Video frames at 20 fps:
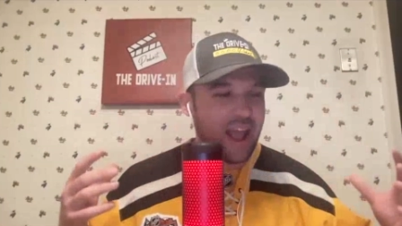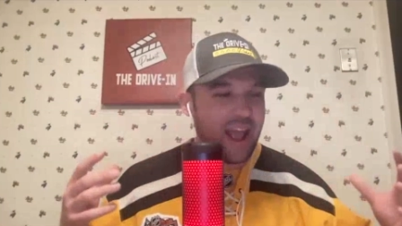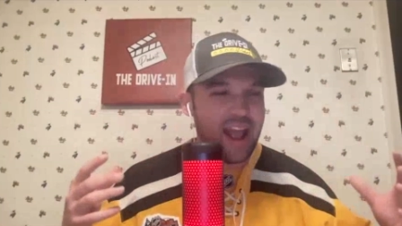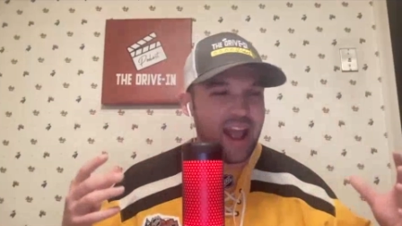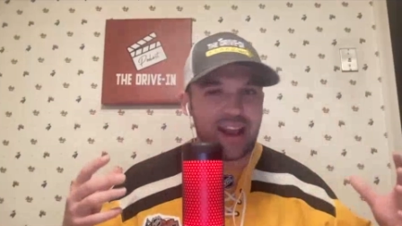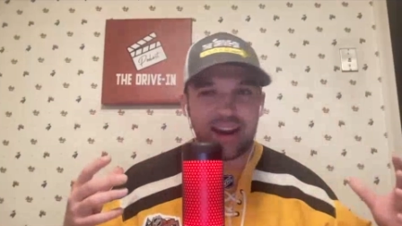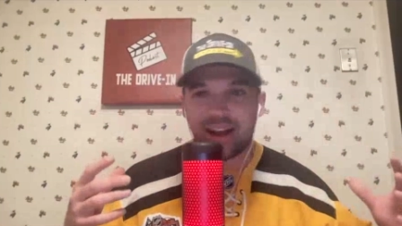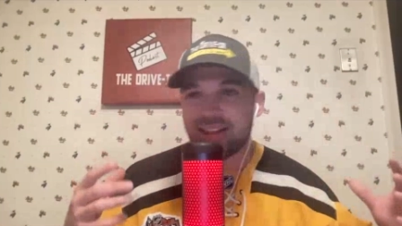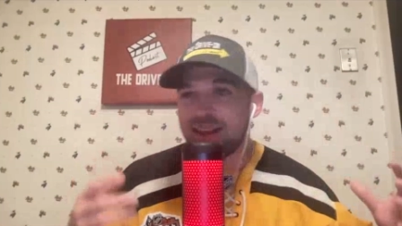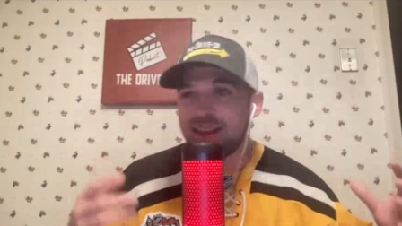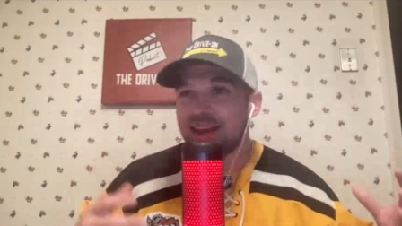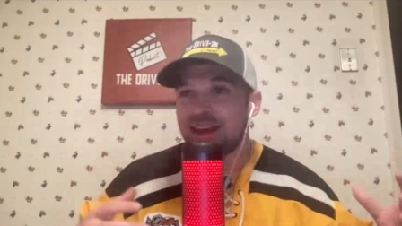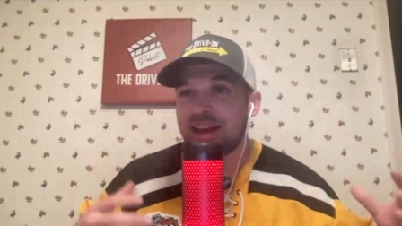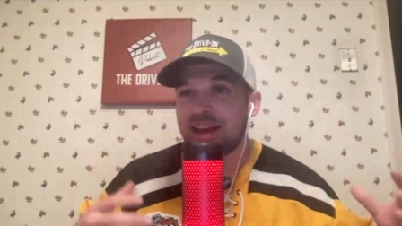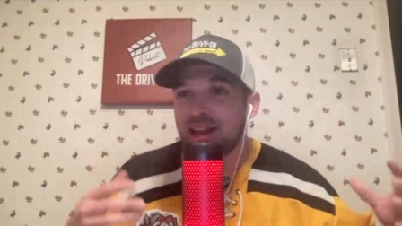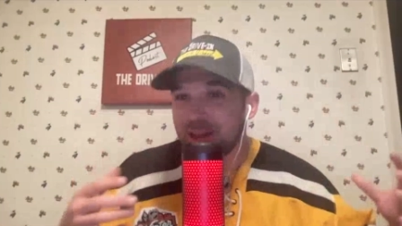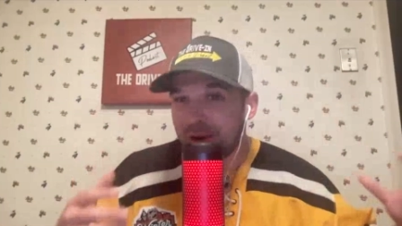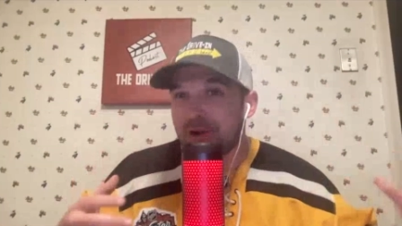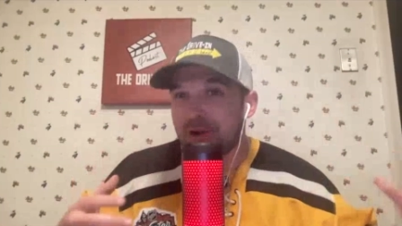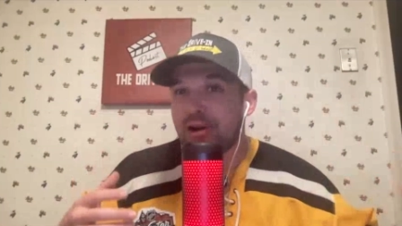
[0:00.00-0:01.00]
and I think
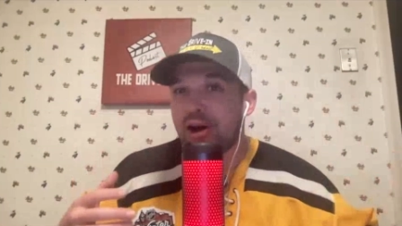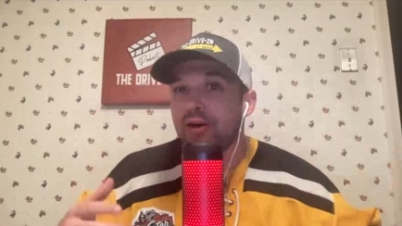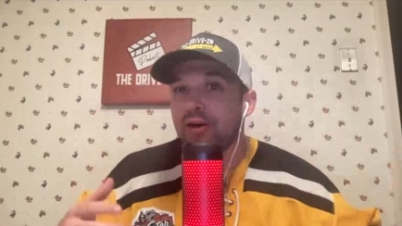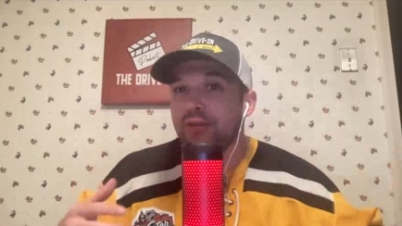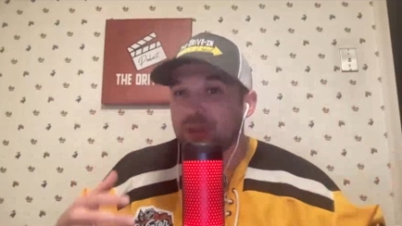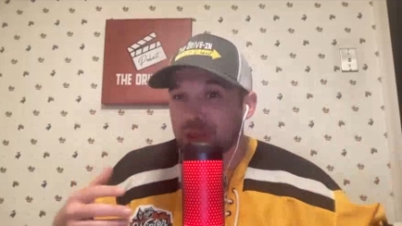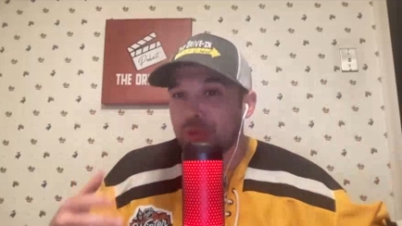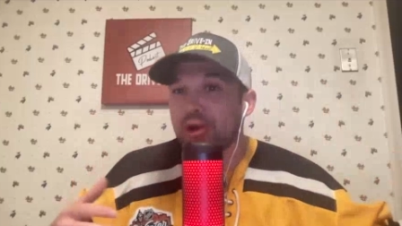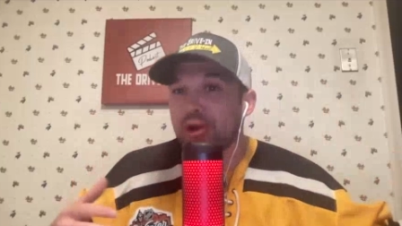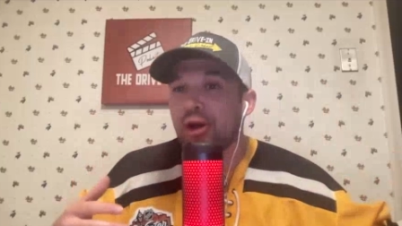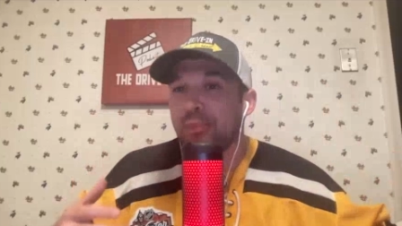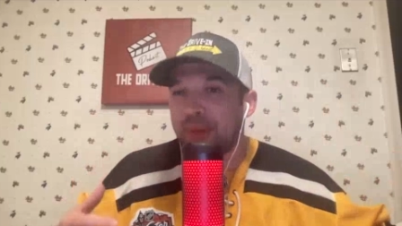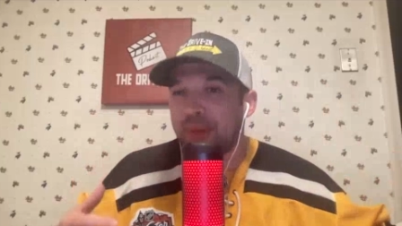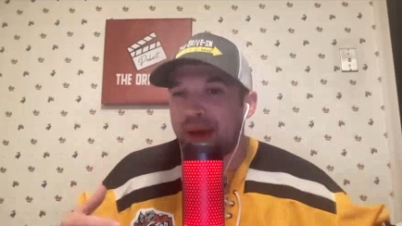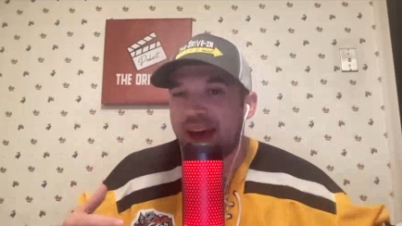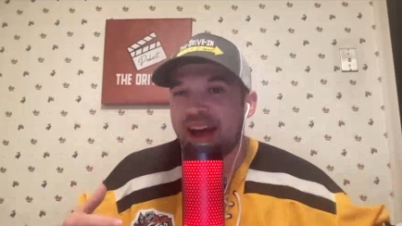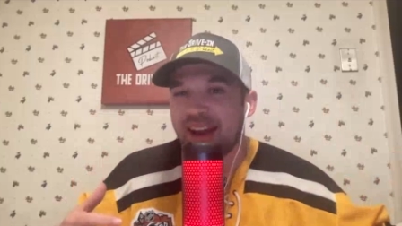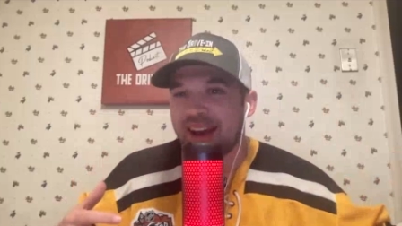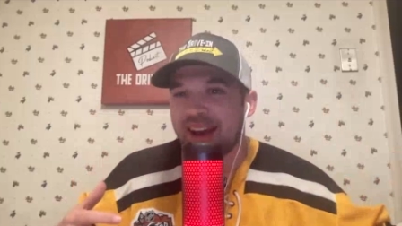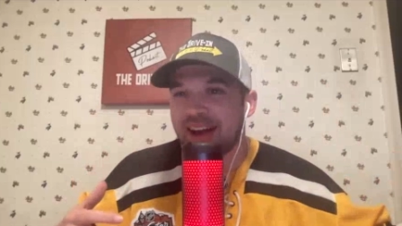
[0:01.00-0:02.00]
he started off as a real
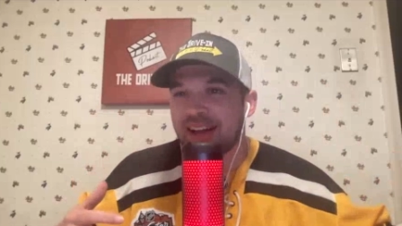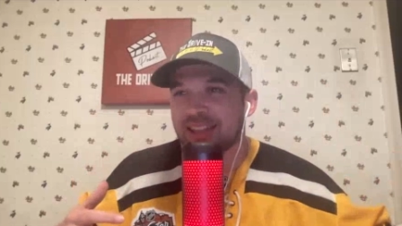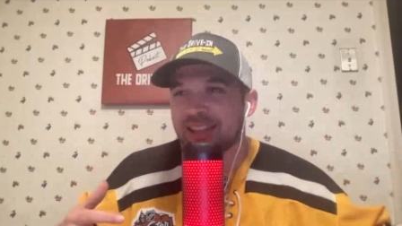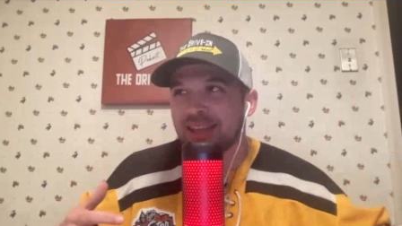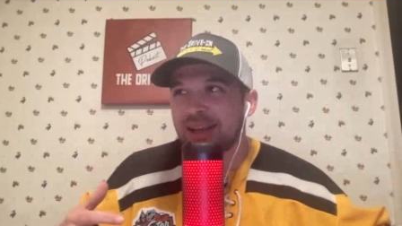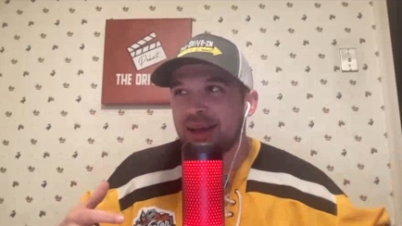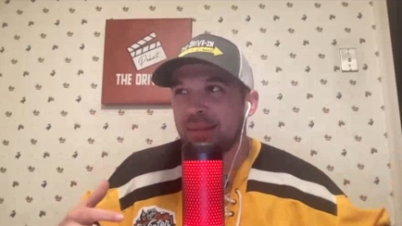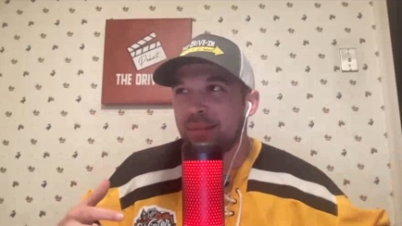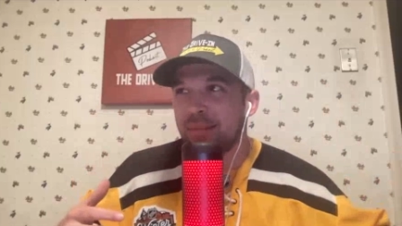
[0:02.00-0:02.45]
badass,